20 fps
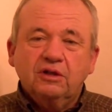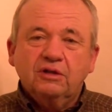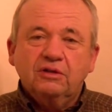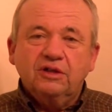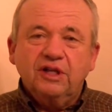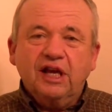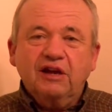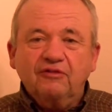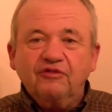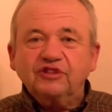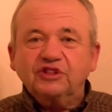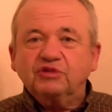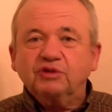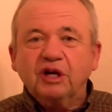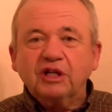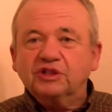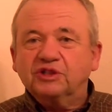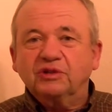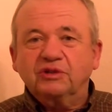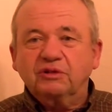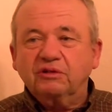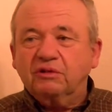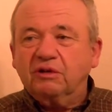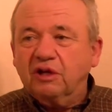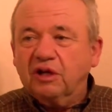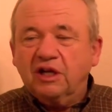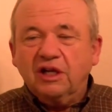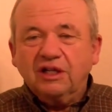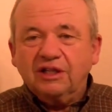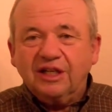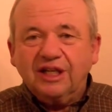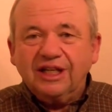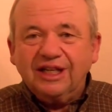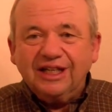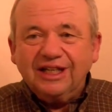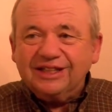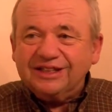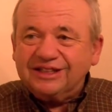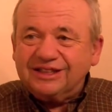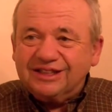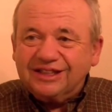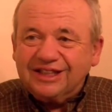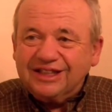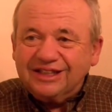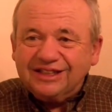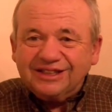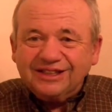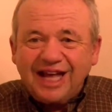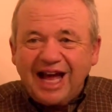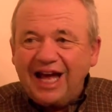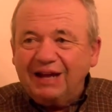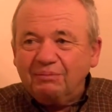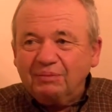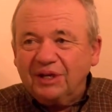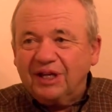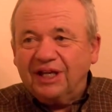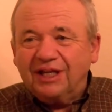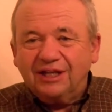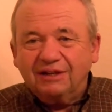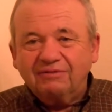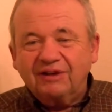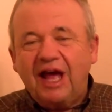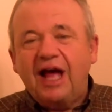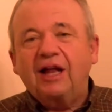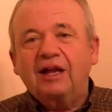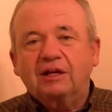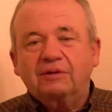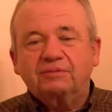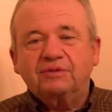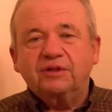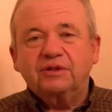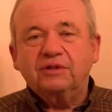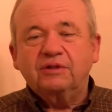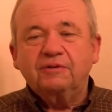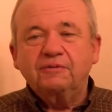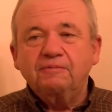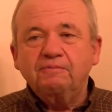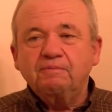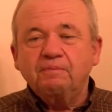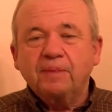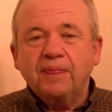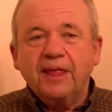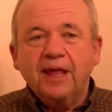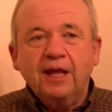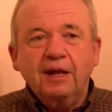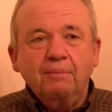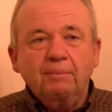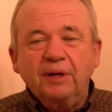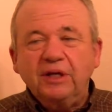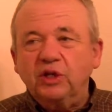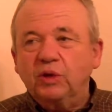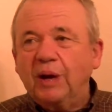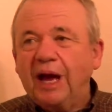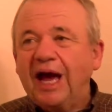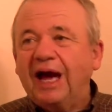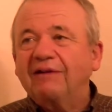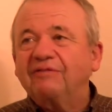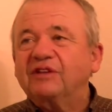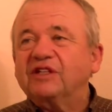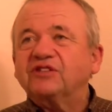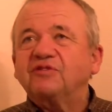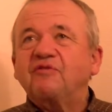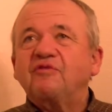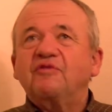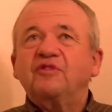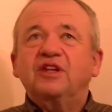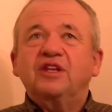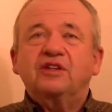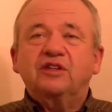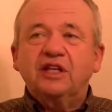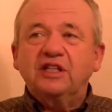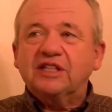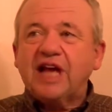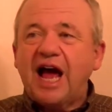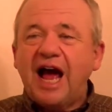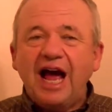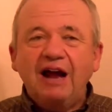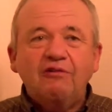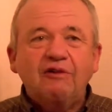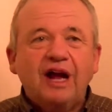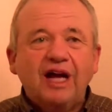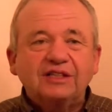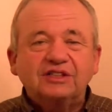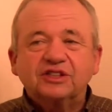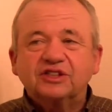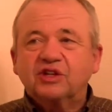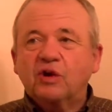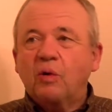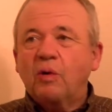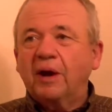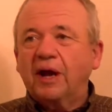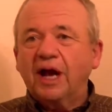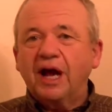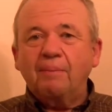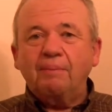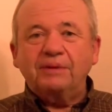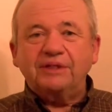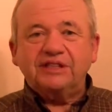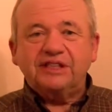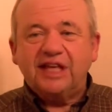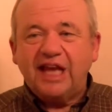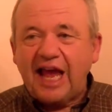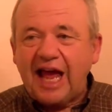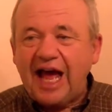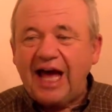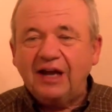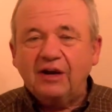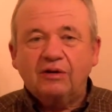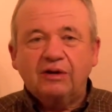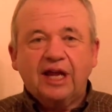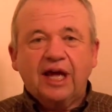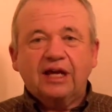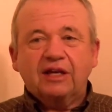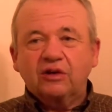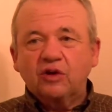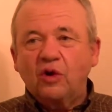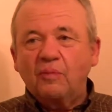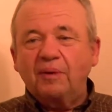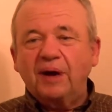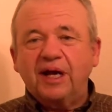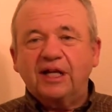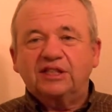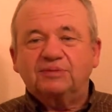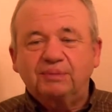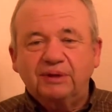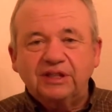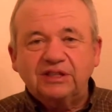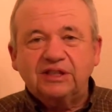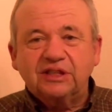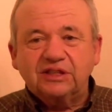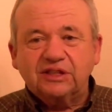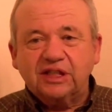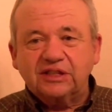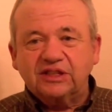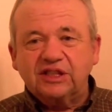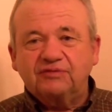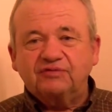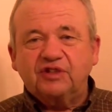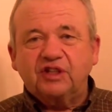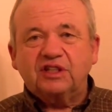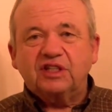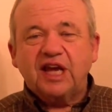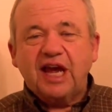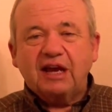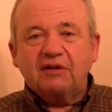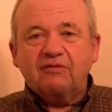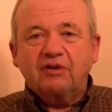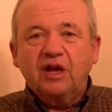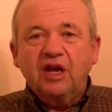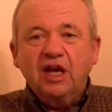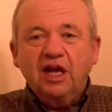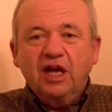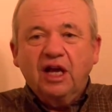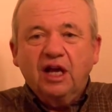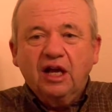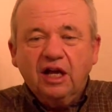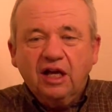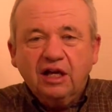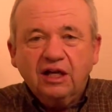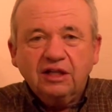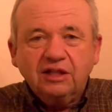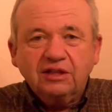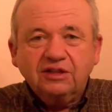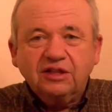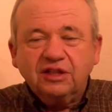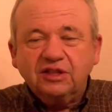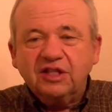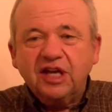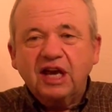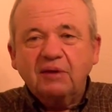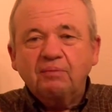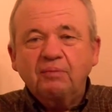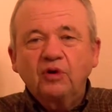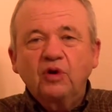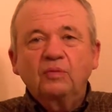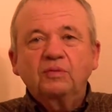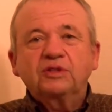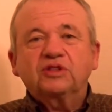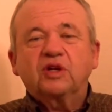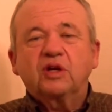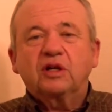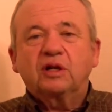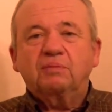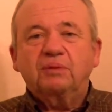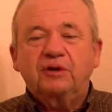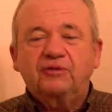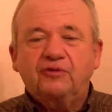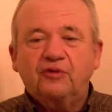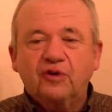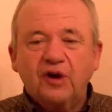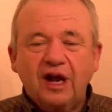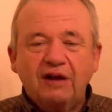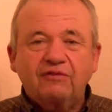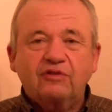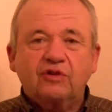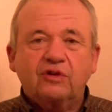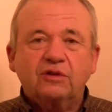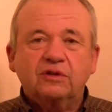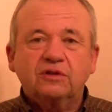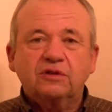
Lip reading: The infrastructure is not being developed. But you have these high-rises going up in Seattle like nobody's business, as if the tech boom is going to be forever.